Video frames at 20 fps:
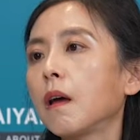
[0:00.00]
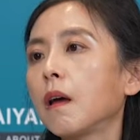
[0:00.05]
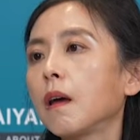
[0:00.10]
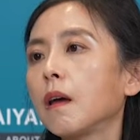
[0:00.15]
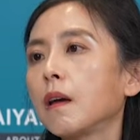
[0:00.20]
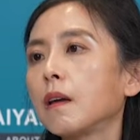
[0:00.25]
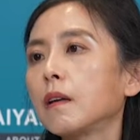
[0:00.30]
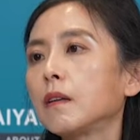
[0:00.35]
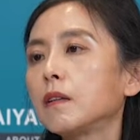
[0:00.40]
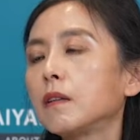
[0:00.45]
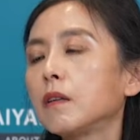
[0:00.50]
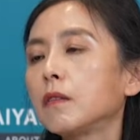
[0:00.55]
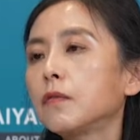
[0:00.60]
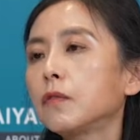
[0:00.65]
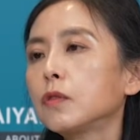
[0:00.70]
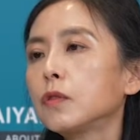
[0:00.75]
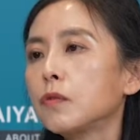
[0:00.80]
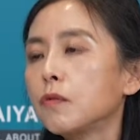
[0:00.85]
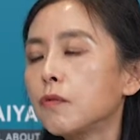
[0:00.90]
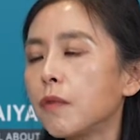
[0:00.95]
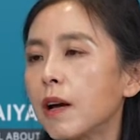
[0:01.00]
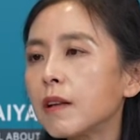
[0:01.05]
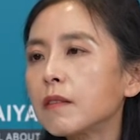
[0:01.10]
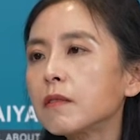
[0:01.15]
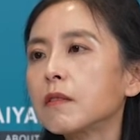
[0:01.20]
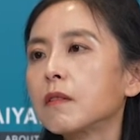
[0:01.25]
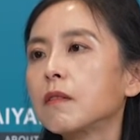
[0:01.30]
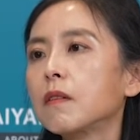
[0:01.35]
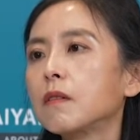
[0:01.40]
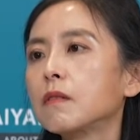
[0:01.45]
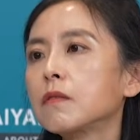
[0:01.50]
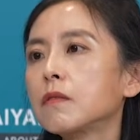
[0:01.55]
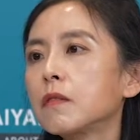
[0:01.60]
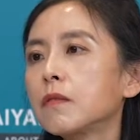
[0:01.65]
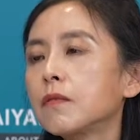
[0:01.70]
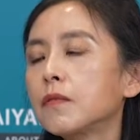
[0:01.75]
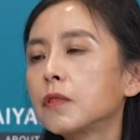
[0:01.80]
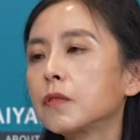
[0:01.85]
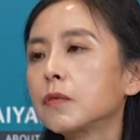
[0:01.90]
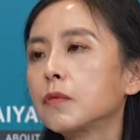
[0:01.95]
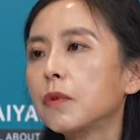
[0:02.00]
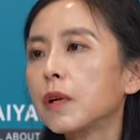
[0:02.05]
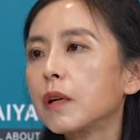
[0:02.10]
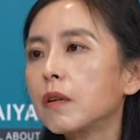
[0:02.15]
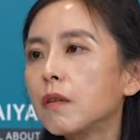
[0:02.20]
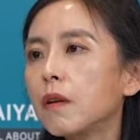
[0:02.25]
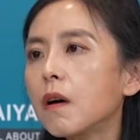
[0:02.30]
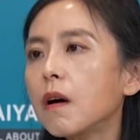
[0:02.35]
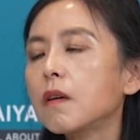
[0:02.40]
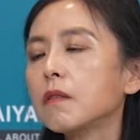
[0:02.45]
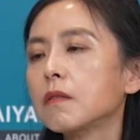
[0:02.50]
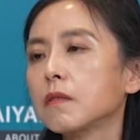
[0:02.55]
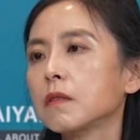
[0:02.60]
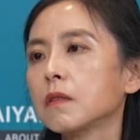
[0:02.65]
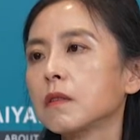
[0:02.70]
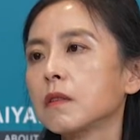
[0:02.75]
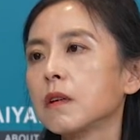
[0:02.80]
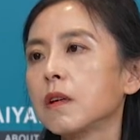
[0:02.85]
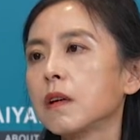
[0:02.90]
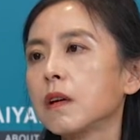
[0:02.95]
And for the rest, they suffered a great loss.